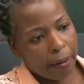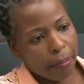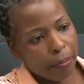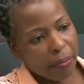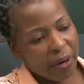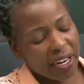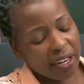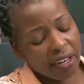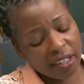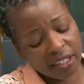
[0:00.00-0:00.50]

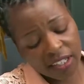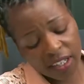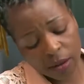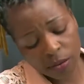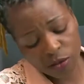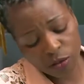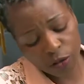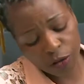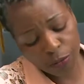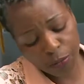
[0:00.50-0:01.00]
But in
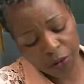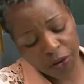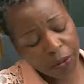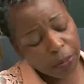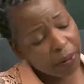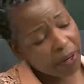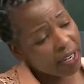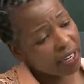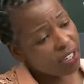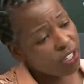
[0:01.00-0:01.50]
terms of
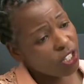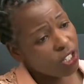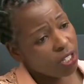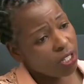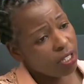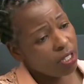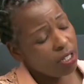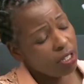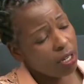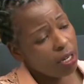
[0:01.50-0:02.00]

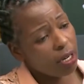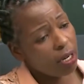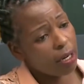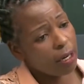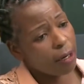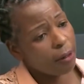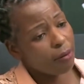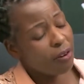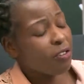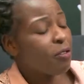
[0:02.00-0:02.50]
preparation,
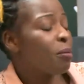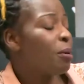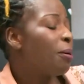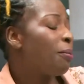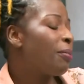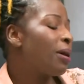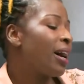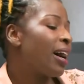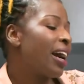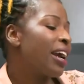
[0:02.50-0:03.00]

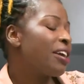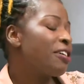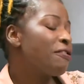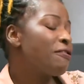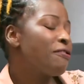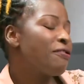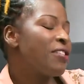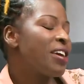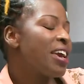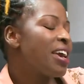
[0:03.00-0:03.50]
remember I had
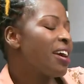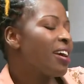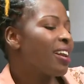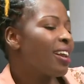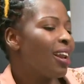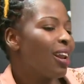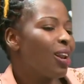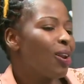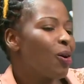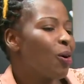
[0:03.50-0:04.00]

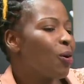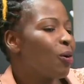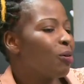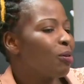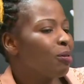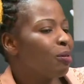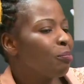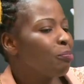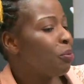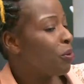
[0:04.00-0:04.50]
very long,
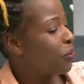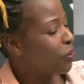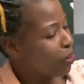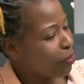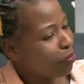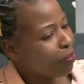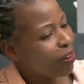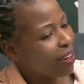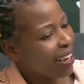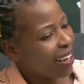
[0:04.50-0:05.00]

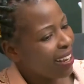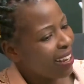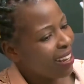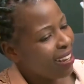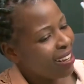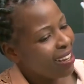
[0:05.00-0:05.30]
beautiful hair.